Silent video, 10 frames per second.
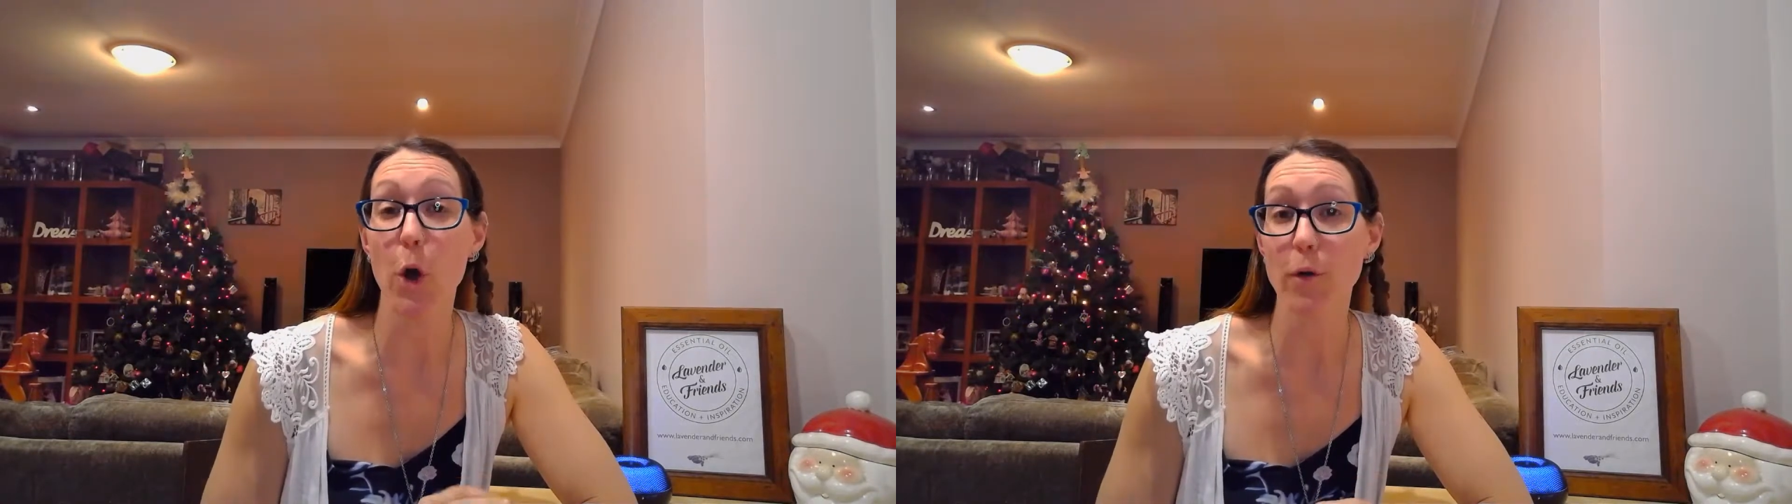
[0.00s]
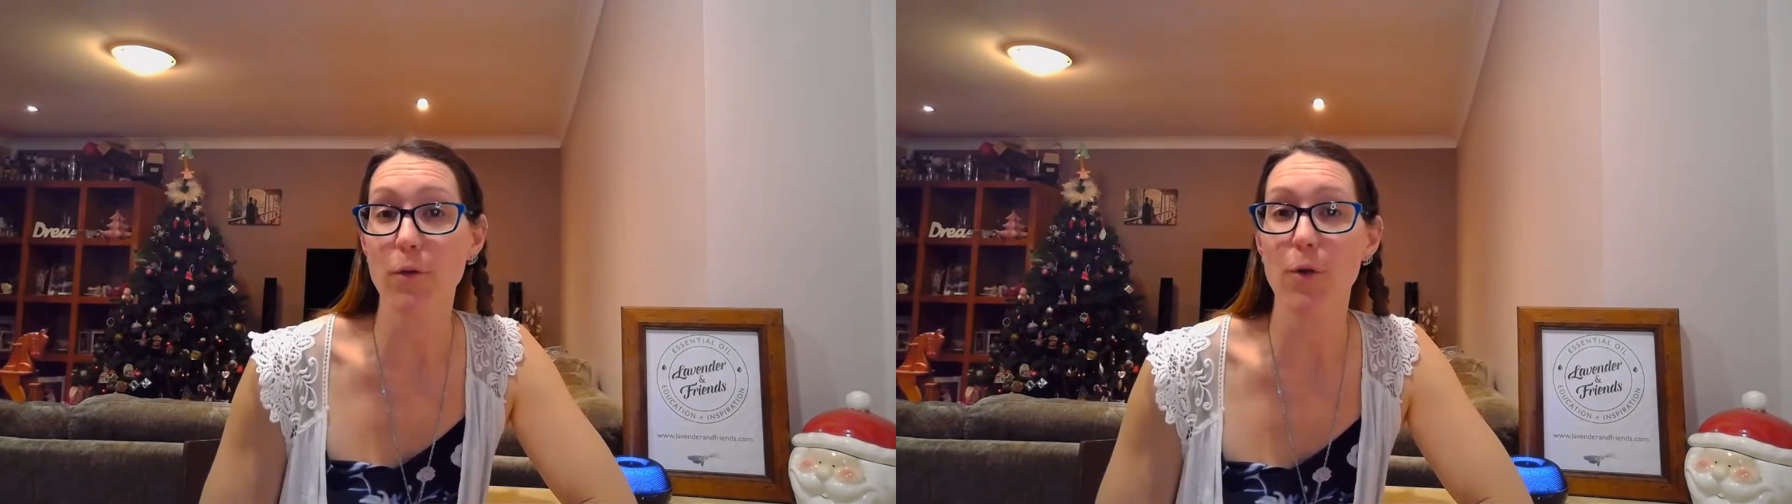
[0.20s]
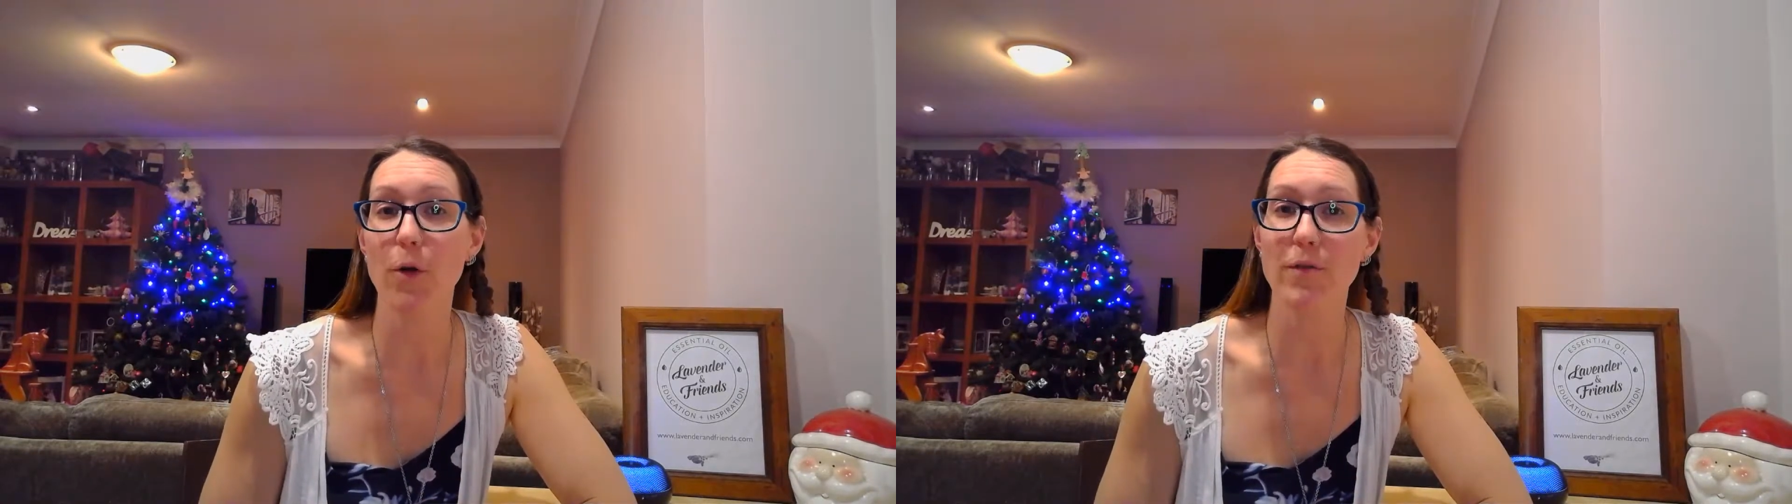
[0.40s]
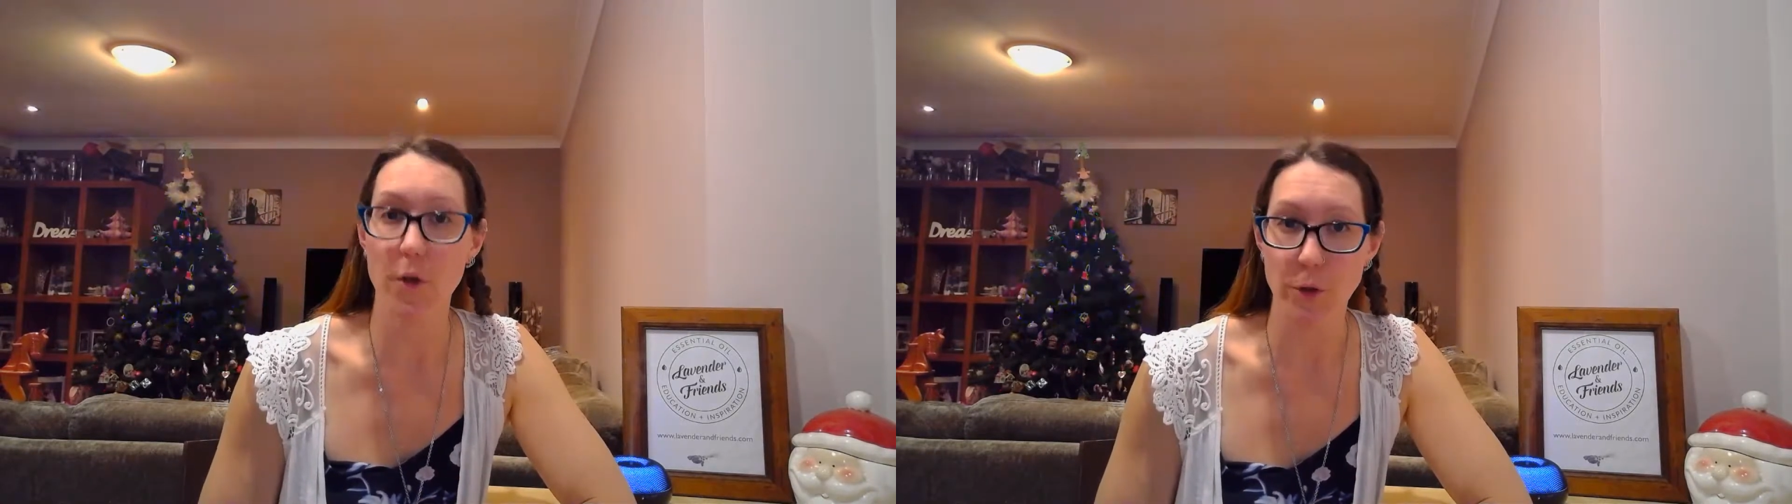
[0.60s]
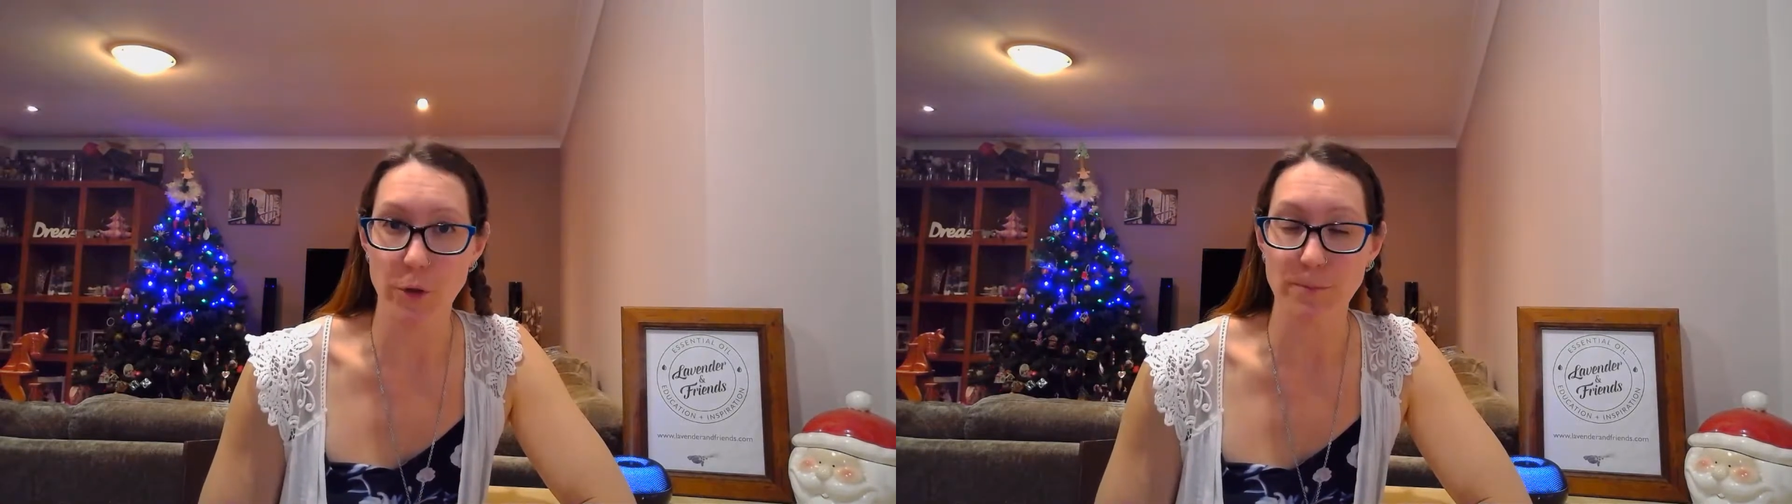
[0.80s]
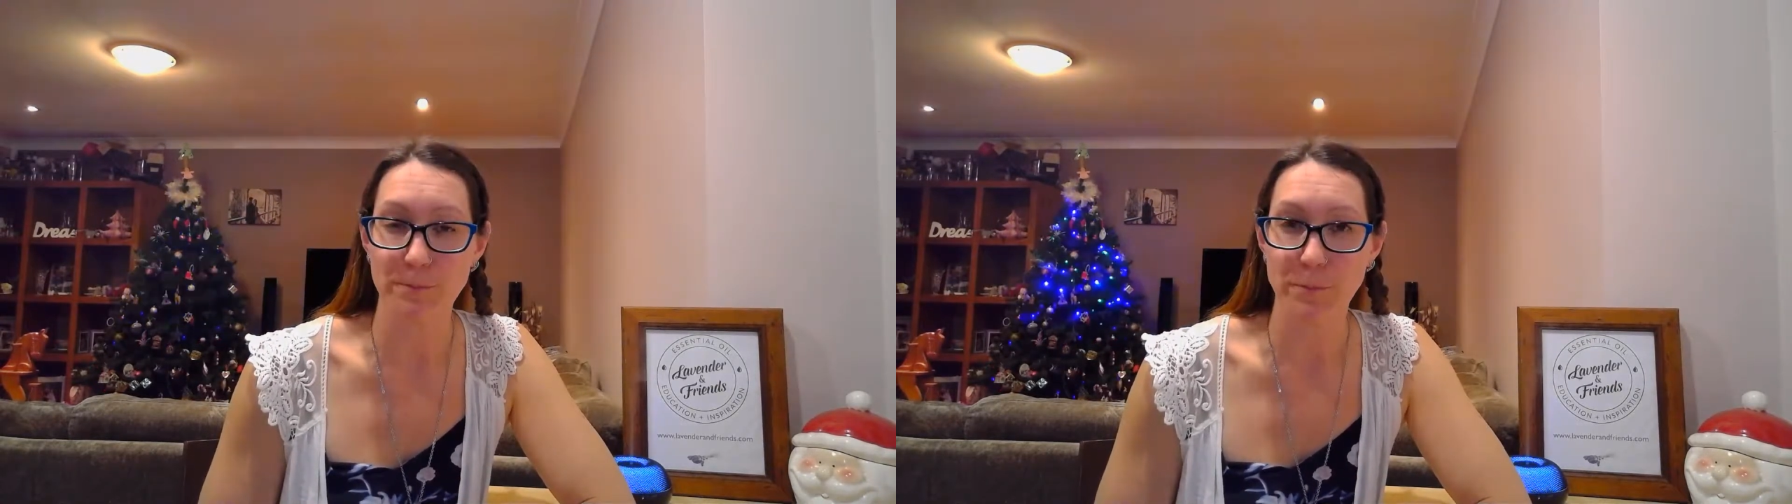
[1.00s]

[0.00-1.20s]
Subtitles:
overall volume.